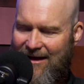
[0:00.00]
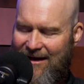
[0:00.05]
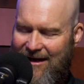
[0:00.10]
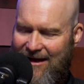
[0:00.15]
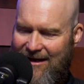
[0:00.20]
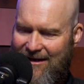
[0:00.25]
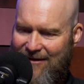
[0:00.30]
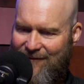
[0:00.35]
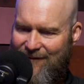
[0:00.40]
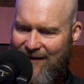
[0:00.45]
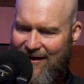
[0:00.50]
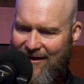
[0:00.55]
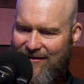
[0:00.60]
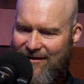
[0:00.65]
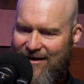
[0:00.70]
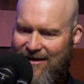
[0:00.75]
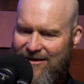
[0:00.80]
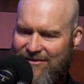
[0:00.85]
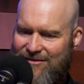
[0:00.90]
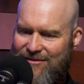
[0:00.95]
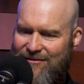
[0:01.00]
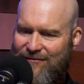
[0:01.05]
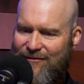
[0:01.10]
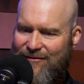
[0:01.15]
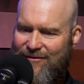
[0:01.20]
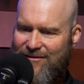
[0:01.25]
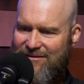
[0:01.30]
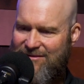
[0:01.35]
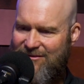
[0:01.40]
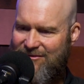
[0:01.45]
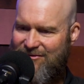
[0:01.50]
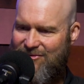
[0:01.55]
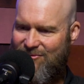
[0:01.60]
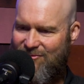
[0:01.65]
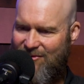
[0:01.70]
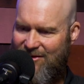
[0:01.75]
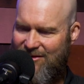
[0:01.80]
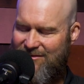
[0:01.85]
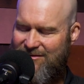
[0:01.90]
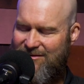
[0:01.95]
lay a foundation for a
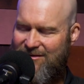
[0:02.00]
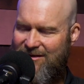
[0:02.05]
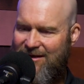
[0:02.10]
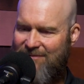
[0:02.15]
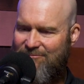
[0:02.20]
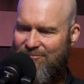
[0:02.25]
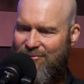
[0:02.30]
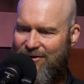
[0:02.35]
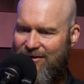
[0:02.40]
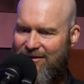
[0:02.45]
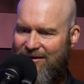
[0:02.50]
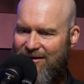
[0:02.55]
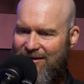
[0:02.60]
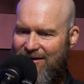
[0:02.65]
situation. I put